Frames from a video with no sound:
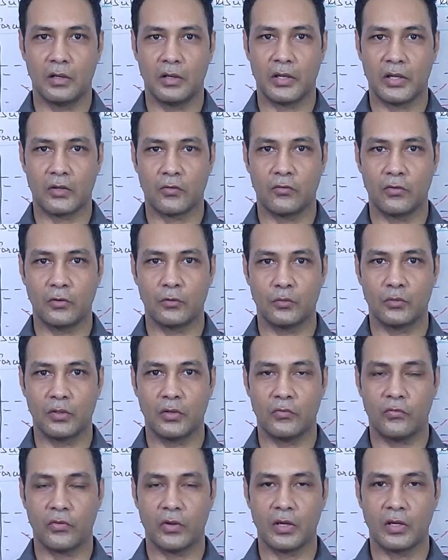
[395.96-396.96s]
equal to
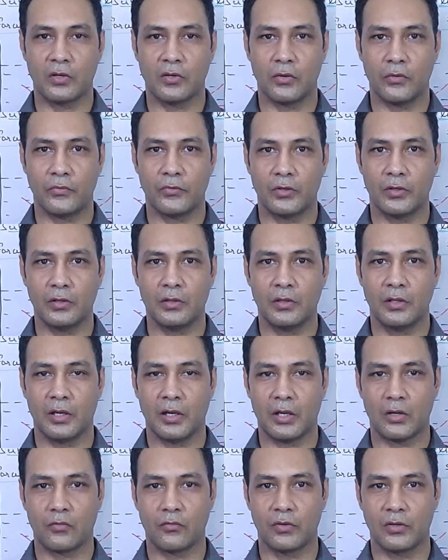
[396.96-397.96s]
the weight of the
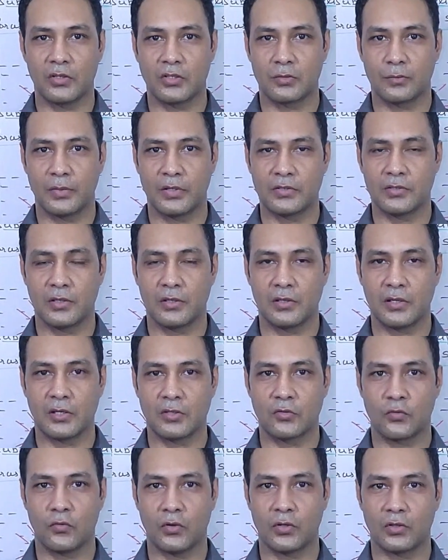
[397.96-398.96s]
liquid displaced, and
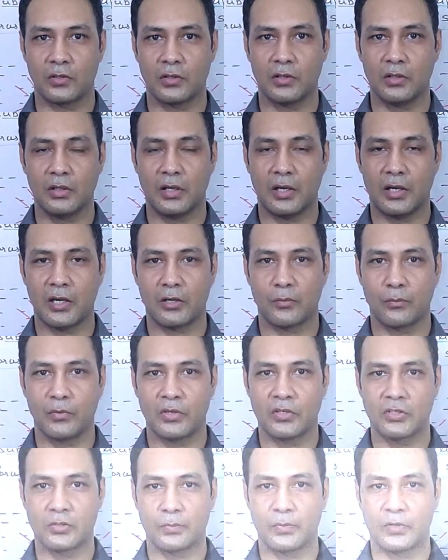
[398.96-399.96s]
that's what the Archimedes